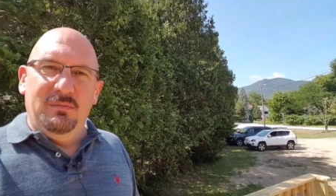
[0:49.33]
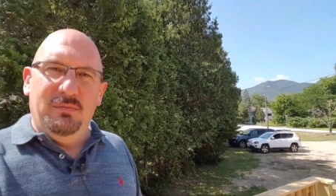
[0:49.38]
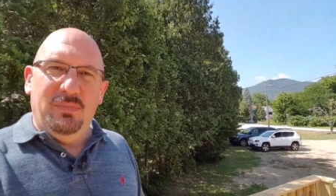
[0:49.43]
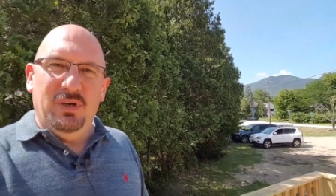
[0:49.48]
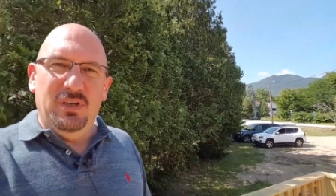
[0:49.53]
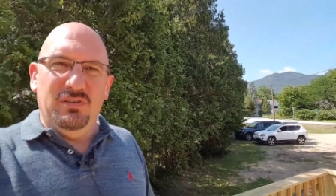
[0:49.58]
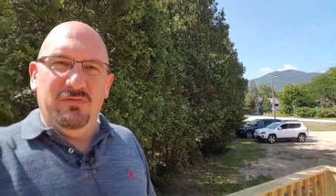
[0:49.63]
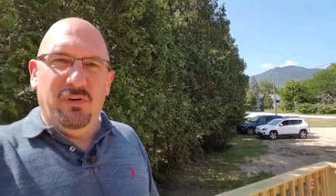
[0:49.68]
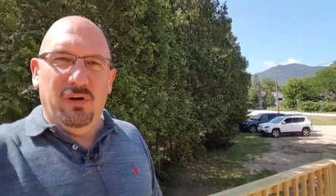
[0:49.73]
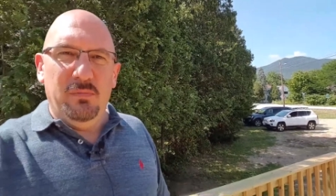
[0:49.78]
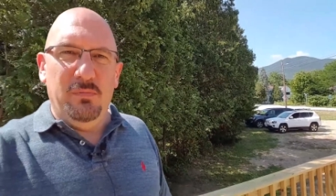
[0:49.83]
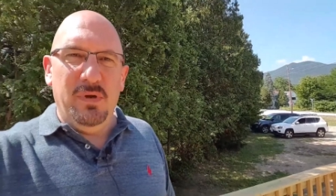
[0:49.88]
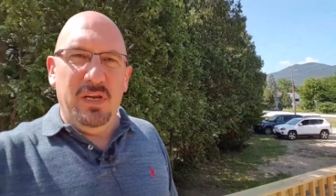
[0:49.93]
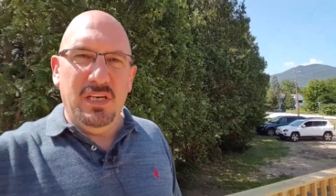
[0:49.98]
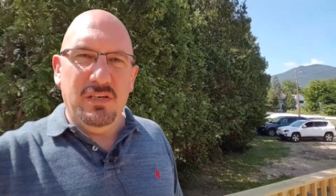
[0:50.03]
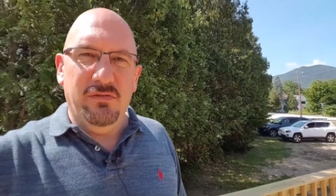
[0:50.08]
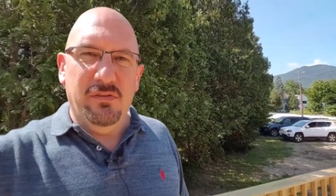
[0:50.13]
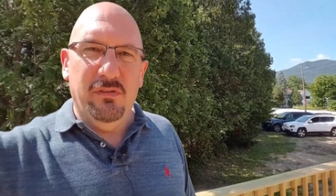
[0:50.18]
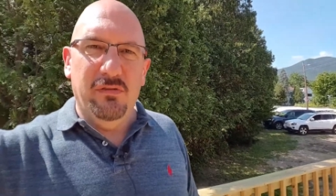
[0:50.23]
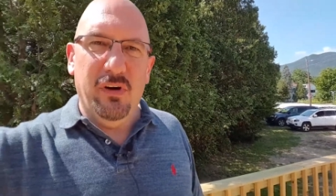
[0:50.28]
But it's very
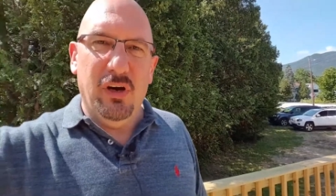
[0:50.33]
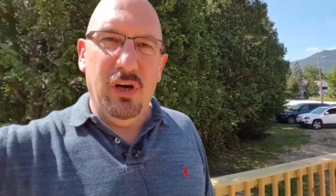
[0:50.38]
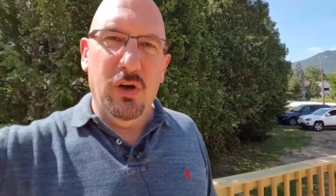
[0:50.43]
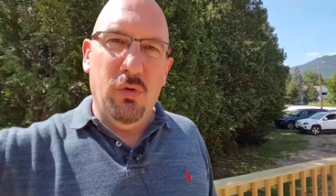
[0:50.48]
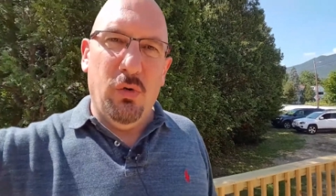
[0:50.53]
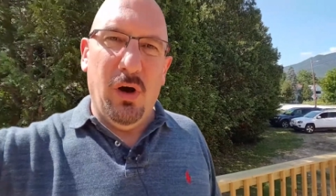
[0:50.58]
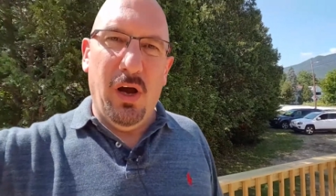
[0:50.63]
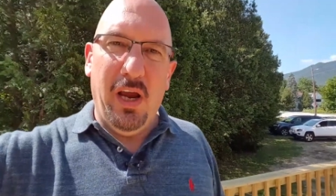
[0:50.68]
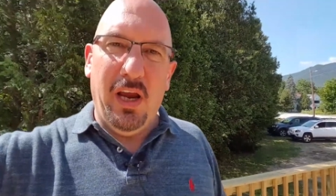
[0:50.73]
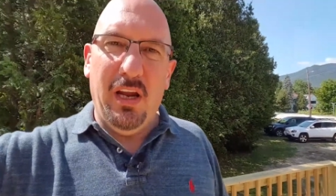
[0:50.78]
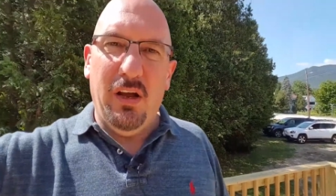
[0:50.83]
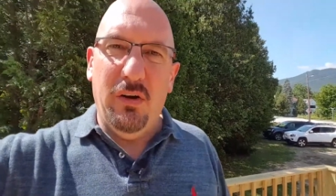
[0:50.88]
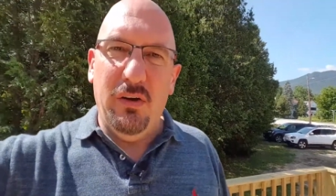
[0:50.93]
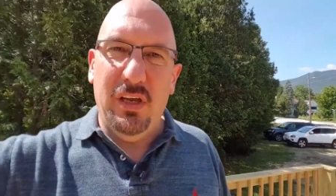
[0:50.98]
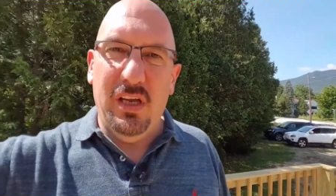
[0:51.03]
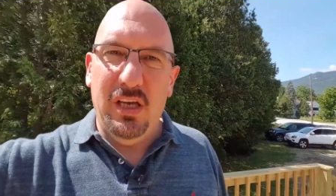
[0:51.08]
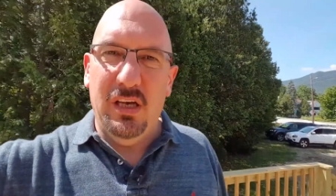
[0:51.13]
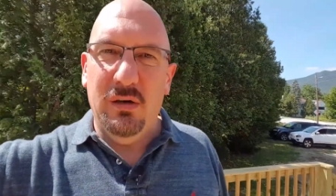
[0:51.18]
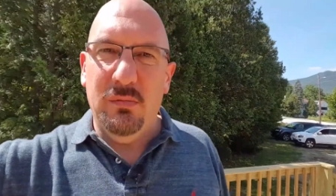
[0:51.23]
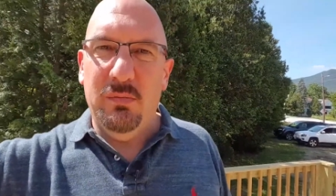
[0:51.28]
peaceful, very quiet out
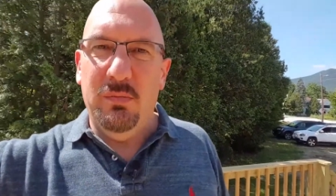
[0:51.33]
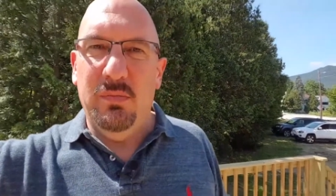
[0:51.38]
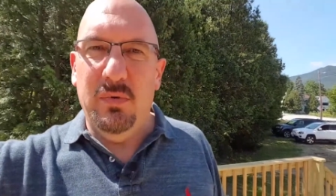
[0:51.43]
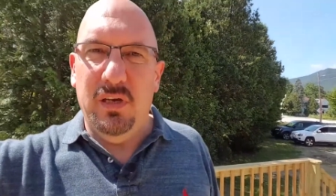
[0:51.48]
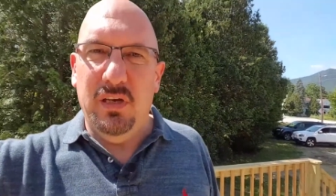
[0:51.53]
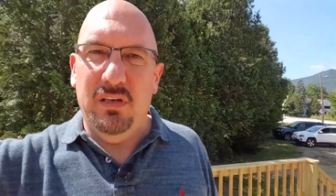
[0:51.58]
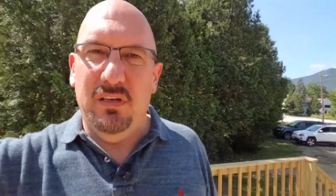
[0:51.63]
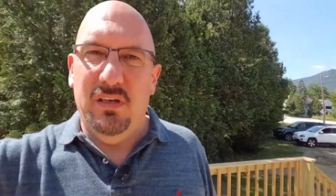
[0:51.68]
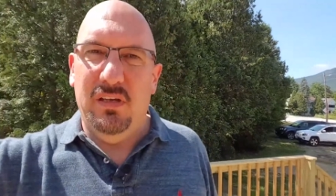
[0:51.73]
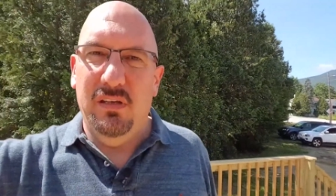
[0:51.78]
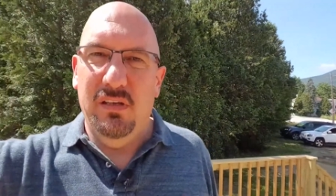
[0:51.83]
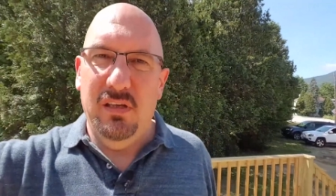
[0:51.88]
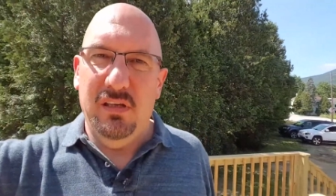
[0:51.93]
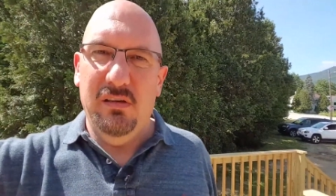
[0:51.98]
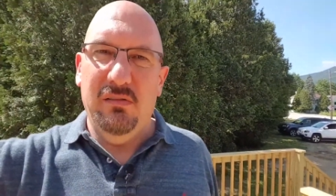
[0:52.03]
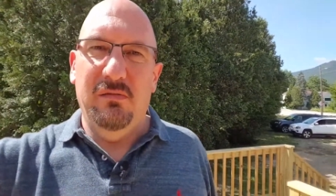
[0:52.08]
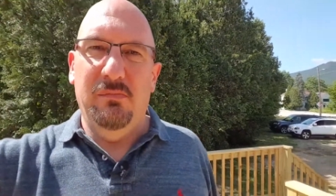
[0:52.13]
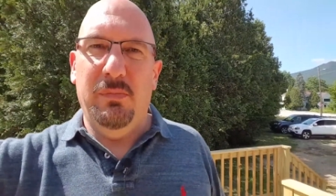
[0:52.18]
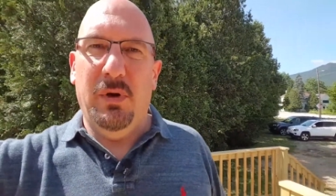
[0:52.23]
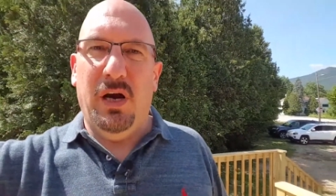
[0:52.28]
here
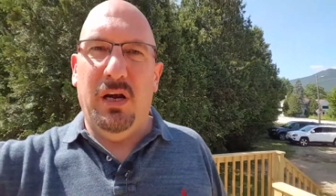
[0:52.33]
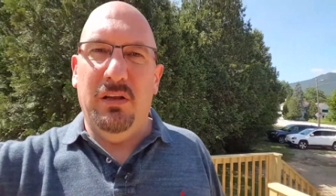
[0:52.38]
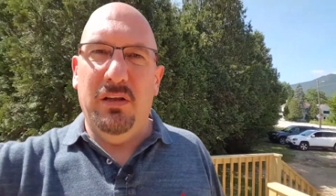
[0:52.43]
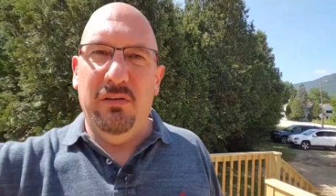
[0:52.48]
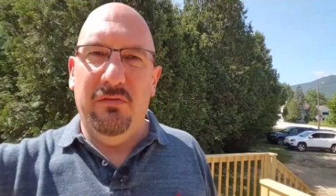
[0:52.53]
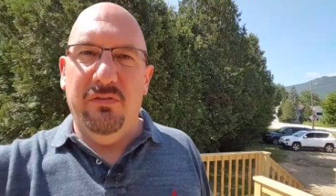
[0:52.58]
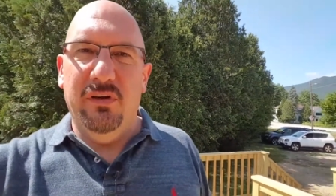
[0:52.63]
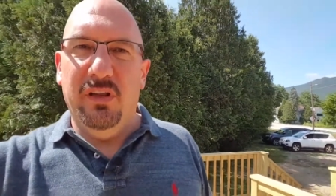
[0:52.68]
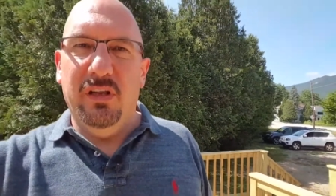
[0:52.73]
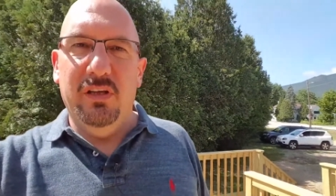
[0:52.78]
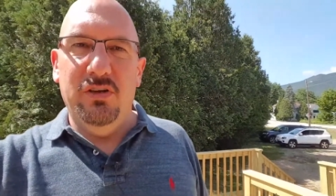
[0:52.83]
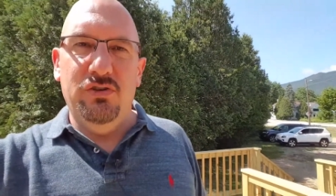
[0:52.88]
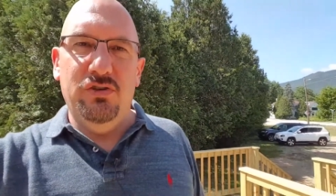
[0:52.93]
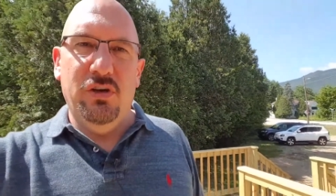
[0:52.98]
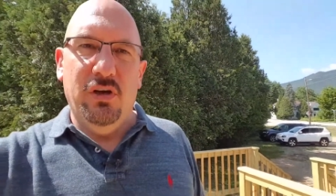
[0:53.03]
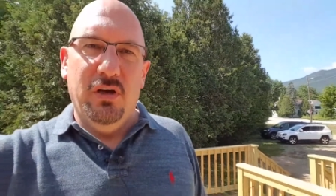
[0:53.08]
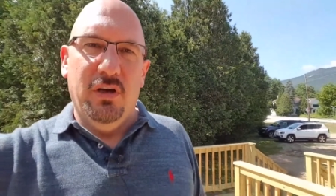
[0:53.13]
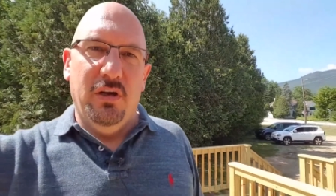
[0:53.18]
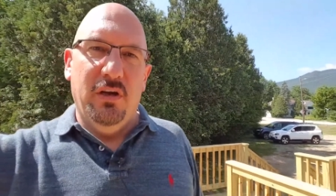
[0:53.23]
in Bartlett Village.